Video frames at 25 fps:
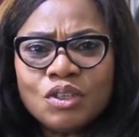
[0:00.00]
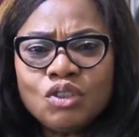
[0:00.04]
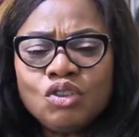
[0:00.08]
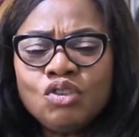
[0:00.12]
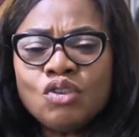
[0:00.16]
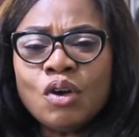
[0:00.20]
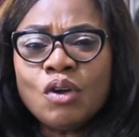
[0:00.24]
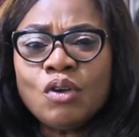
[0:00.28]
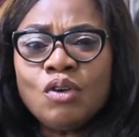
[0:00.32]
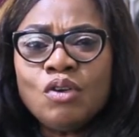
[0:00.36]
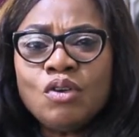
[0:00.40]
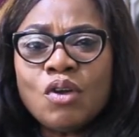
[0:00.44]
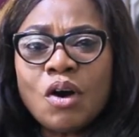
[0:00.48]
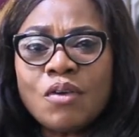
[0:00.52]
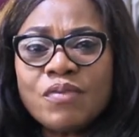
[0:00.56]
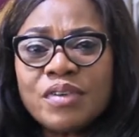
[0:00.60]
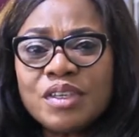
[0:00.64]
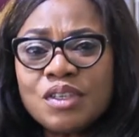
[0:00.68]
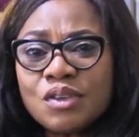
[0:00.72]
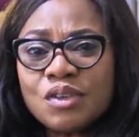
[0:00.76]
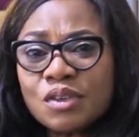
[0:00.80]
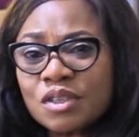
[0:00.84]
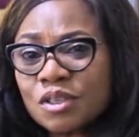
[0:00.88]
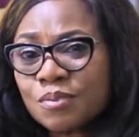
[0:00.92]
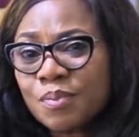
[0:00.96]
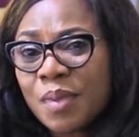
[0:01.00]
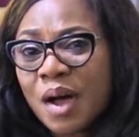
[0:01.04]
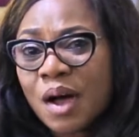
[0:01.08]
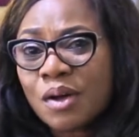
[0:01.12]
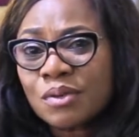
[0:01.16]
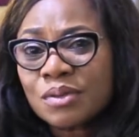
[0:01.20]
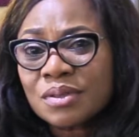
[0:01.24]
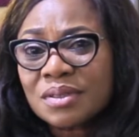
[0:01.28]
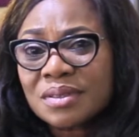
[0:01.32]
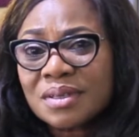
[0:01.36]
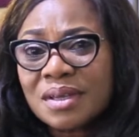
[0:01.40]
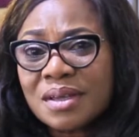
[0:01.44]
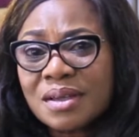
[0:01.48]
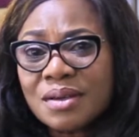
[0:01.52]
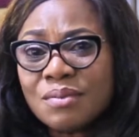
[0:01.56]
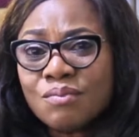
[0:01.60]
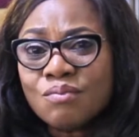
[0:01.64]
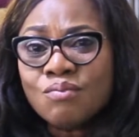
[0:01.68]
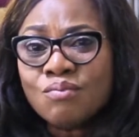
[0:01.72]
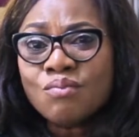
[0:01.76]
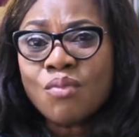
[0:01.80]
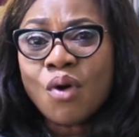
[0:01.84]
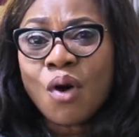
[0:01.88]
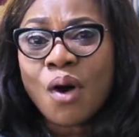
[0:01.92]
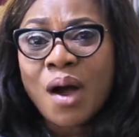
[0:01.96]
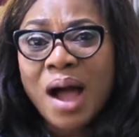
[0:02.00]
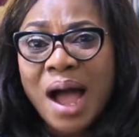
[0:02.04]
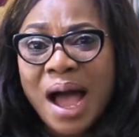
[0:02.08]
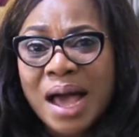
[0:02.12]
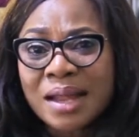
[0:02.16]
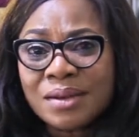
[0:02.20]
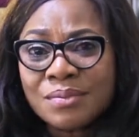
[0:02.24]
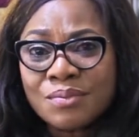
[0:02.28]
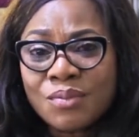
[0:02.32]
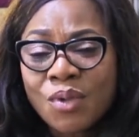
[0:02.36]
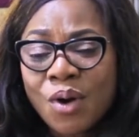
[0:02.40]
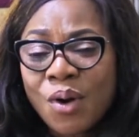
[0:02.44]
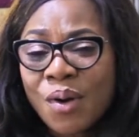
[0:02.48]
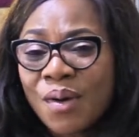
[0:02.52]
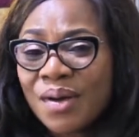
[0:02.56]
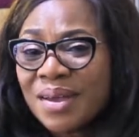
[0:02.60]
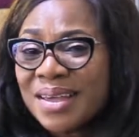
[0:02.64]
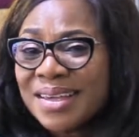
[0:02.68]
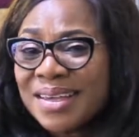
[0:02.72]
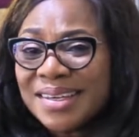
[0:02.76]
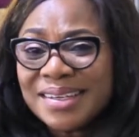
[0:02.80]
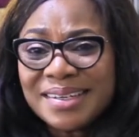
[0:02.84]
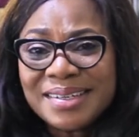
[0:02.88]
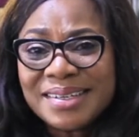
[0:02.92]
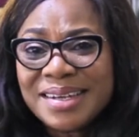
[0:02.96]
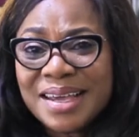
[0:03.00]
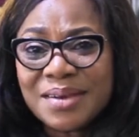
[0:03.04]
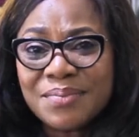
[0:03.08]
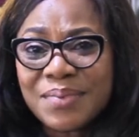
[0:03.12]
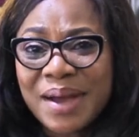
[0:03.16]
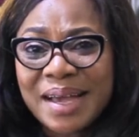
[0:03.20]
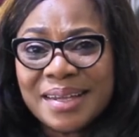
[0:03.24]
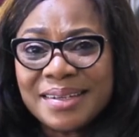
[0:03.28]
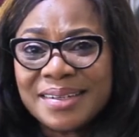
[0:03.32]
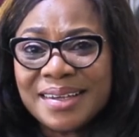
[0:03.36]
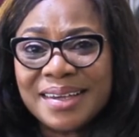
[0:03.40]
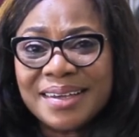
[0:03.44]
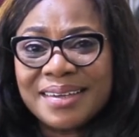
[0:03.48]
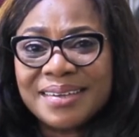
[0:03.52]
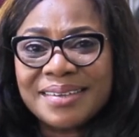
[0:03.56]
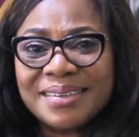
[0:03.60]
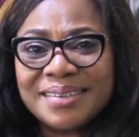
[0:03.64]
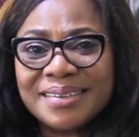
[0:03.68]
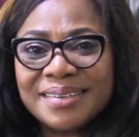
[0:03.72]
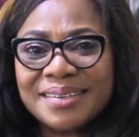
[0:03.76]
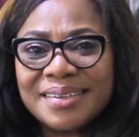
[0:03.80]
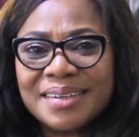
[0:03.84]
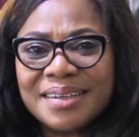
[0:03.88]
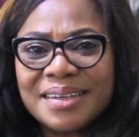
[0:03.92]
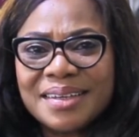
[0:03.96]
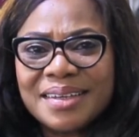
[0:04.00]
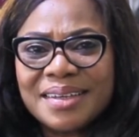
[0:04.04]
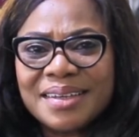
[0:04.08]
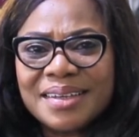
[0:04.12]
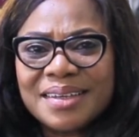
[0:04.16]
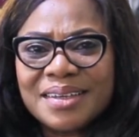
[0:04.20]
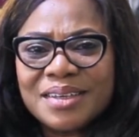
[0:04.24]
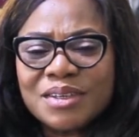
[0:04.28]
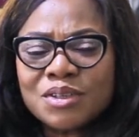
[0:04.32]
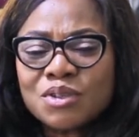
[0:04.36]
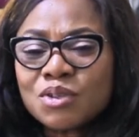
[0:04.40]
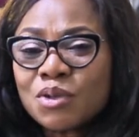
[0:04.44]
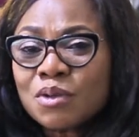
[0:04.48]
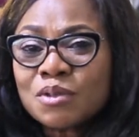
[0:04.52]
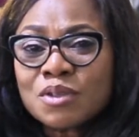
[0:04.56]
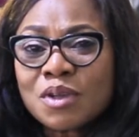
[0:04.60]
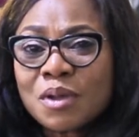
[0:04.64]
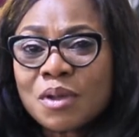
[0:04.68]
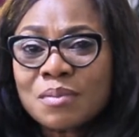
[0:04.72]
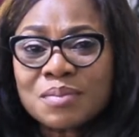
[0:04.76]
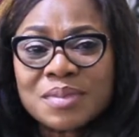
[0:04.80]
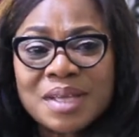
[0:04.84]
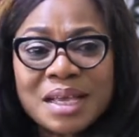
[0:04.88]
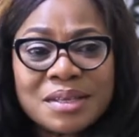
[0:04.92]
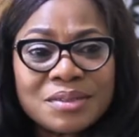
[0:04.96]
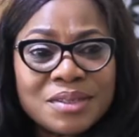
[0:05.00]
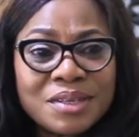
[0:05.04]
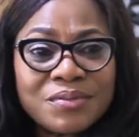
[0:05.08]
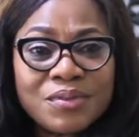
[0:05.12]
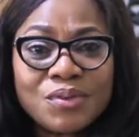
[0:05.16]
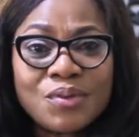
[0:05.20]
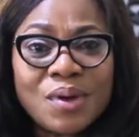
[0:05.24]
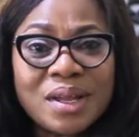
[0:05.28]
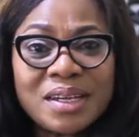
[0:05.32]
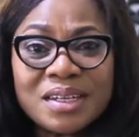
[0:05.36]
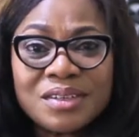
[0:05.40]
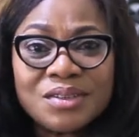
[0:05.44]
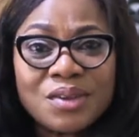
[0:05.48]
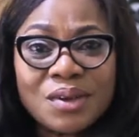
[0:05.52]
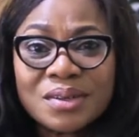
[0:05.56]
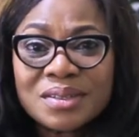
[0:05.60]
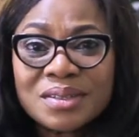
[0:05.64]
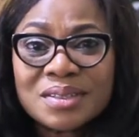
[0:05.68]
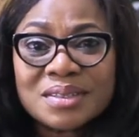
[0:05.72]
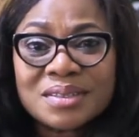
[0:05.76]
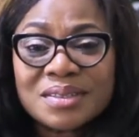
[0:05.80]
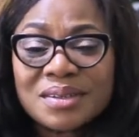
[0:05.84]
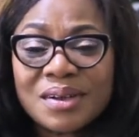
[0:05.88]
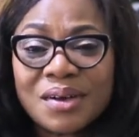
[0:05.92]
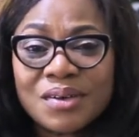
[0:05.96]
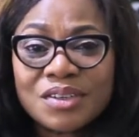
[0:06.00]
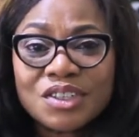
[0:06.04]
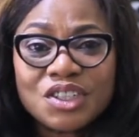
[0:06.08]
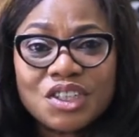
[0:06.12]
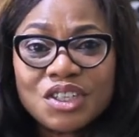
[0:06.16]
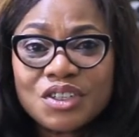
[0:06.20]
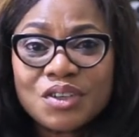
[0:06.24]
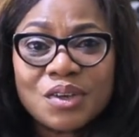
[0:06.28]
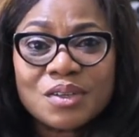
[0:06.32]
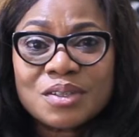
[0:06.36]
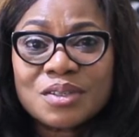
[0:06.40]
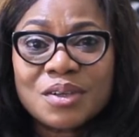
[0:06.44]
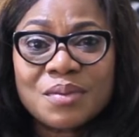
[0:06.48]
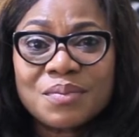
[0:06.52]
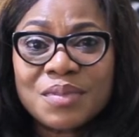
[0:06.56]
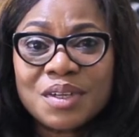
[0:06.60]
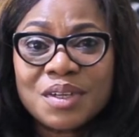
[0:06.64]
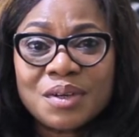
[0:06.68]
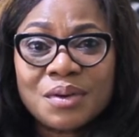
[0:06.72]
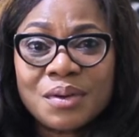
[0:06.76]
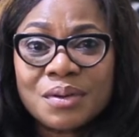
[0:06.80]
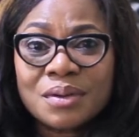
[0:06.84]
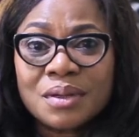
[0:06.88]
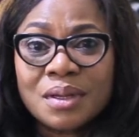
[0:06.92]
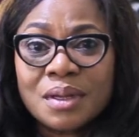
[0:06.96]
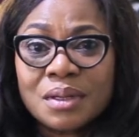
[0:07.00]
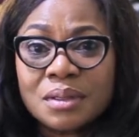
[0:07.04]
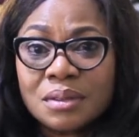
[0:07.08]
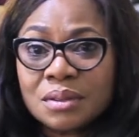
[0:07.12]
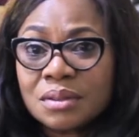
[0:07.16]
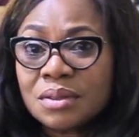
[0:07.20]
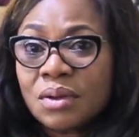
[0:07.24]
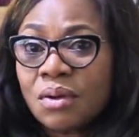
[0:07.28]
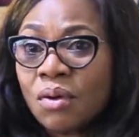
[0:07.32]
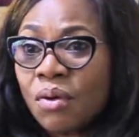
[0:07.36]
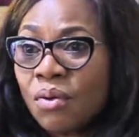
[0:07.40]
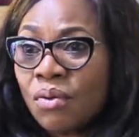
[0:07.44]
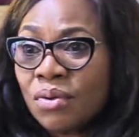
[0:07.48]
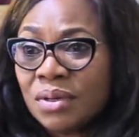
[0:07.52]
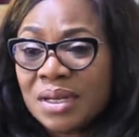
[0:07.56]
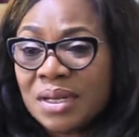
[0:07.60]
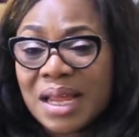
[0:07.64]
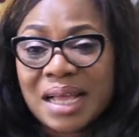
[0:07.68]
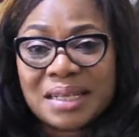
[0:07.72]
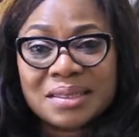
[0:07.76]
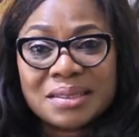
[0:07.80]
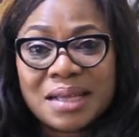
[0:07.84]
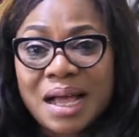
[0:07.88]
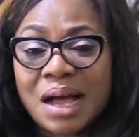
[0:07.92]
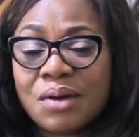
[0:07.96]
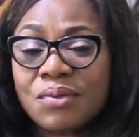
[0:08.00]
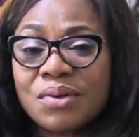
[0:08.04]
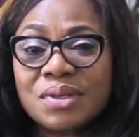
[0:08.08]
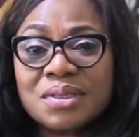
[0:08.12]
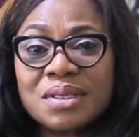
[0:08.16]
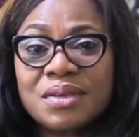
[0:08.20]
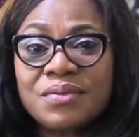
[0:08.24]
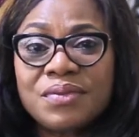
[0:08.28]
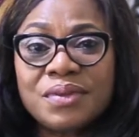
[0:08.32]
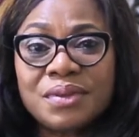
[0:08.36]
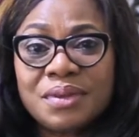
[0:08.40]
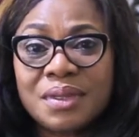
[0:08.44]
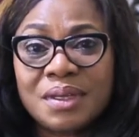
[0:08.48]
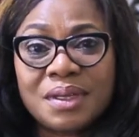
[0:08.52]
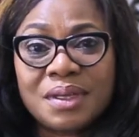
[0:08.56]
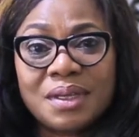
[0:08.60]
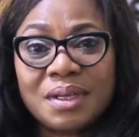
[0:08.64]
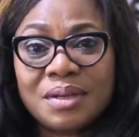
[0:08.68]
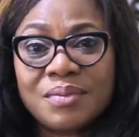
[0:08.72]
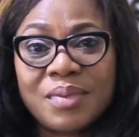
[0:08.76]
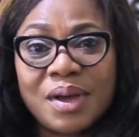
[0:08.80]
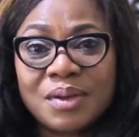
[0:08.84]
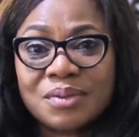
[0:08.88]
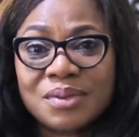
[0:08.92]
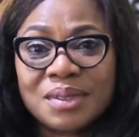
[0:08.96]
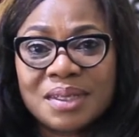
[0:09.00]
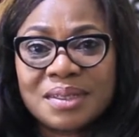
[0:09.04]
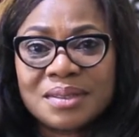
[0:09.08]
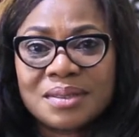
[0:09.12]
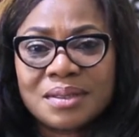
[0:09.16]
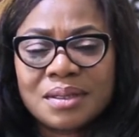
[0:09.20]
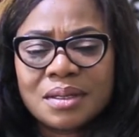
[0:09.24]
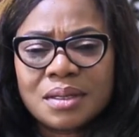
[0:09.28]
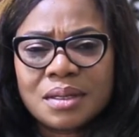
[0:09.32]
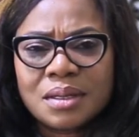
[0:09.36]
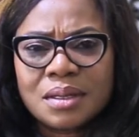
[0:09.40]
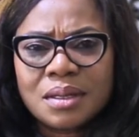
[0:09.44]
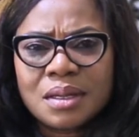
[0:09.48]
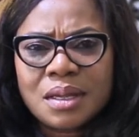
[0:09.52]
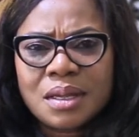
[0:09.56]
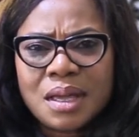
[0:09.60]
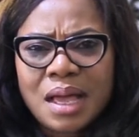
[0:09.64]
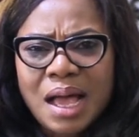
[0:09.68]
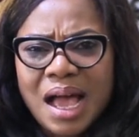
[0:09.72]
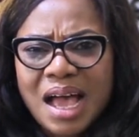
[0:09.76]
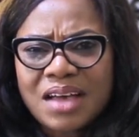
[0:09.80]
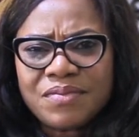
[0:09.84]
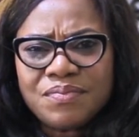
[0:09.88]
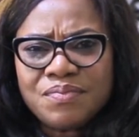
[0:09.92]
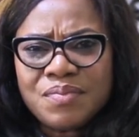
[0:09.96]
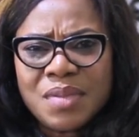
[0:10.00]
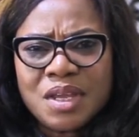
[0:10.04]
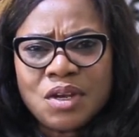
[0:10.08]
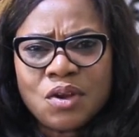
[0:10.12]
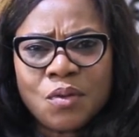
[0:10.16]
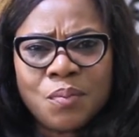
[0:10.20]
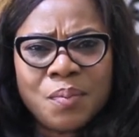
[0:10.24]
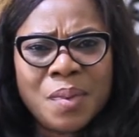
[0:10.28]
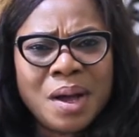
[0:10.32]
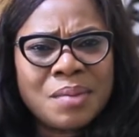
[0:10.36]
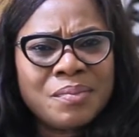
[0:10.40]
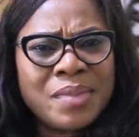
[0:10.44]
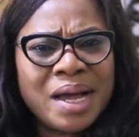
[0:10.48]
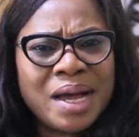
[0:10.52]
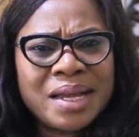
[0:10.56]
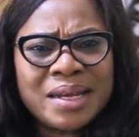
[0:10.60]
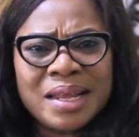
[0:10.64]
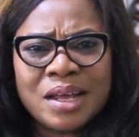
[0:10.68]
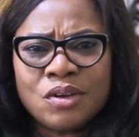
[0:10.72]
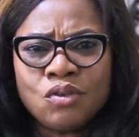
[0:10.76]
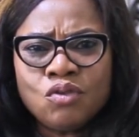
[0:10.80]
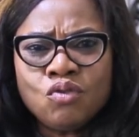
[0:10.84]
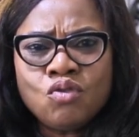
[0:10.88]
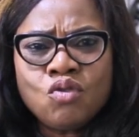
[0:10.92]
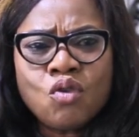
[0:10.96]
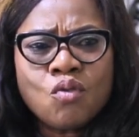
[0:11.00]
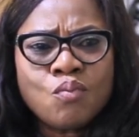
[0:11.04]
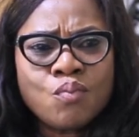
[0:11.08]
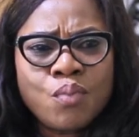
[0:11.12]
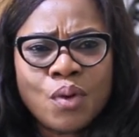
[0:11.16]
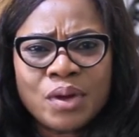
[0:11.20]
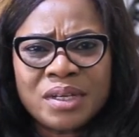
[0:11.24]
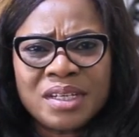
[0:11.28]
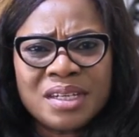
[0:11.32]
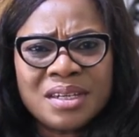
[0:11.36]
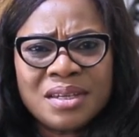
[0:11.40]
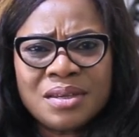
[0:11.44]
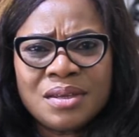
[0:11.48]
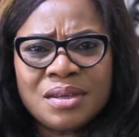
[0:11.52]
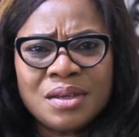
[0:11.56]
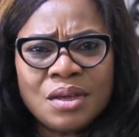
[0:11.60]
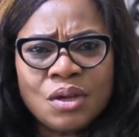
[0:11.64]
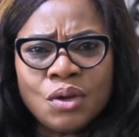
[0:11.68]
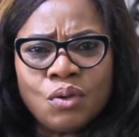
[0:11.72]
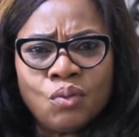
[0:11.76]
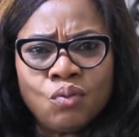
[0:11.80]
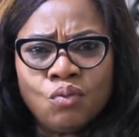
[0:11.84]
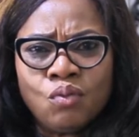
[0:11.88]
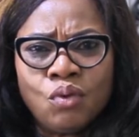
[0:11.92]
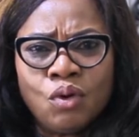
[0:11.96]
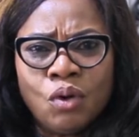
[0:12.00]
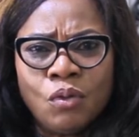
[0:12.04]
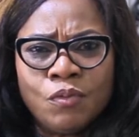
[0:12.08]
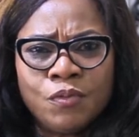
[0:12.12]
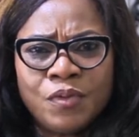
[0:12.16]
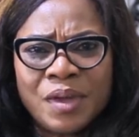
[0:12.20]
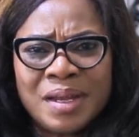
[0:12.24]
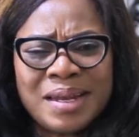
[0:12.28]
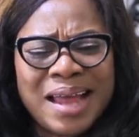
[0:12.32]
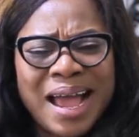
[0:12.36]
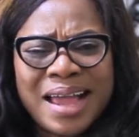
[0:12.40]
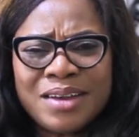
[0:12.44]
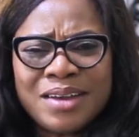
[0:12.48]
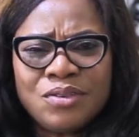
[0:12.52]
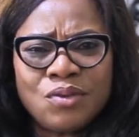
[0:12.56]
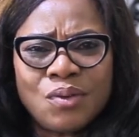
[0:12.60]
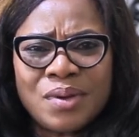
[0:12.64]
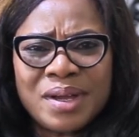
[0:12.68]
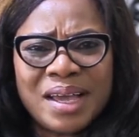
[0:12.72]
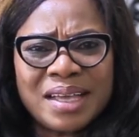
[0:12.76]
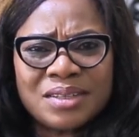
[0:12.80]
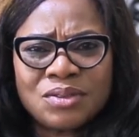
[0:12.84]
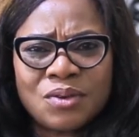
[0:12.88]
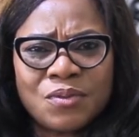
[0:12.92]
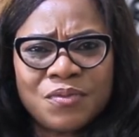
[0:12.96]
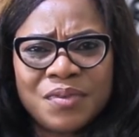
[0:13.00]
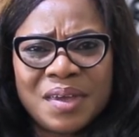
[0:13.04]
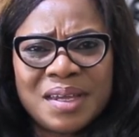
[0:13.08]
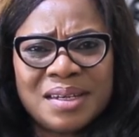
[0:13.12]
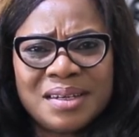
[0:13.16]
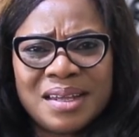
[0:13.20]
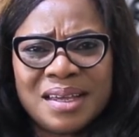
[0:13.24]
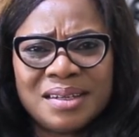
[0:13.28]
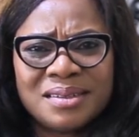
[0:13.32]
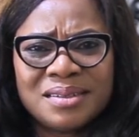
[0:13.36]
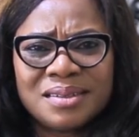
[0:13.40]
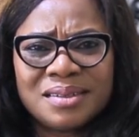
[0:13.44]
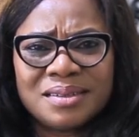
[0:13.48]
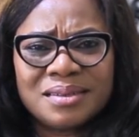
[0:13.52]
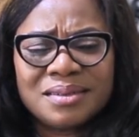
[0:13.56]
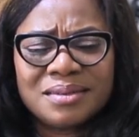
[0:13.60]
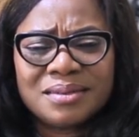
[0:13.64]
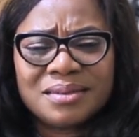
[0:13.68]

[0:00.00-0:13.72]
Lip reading: You're loving your spouse more and more day by day. So sometimes even when he does or she does something wrong, you say, oh, I wasn't even thinking about it. I've made up my mind that nobody will offend. I don't get offended.